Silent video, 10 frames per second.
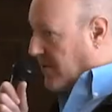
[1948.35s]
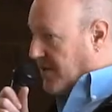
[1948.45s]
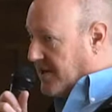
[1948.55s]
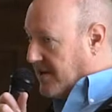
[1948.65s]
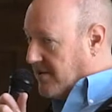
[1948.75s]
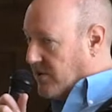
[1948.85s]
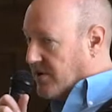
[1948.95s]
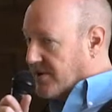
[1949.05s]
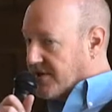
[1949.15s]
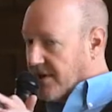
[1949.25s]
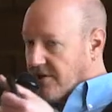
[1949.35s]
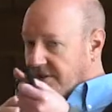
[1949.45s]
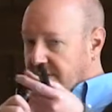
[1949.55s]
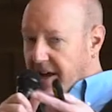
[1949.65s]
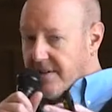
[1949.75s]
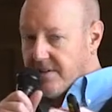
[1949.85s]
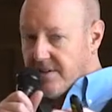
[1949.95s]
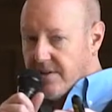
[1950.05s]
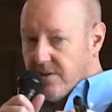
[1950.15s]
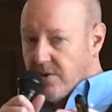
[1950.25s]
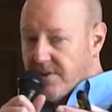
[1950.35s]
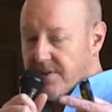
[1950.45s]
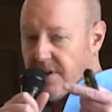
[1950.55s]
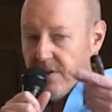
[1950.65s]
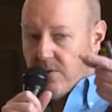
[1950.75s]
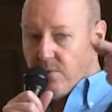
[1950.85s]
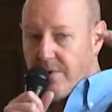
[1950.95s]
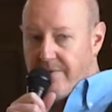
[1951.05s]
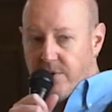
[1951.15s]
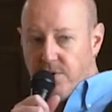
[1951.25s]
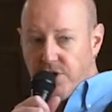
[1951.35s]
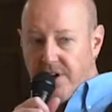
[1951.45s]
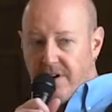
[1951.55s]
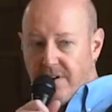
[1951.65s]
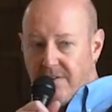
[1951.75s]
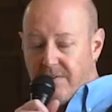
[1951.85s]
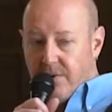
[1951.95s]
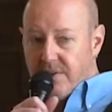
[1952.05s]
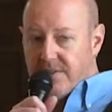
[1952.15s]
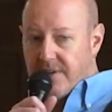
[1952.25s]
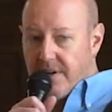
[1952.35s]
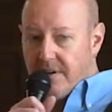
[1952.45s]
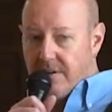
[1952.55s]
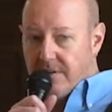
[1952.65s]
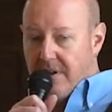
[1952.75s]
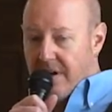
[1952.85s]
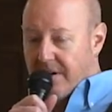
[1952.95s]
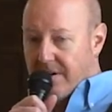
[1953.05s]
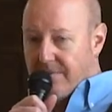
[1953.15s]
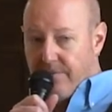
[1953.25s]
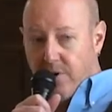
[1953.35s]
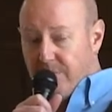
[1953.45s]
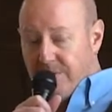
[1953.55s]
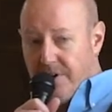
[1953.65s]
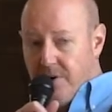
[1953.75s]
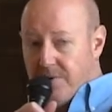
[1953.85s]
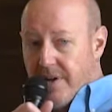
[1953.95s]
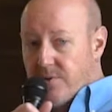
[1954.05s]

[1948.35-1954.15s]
equity, you can sell debt, you could sell revenue share, you could sell a convertible note.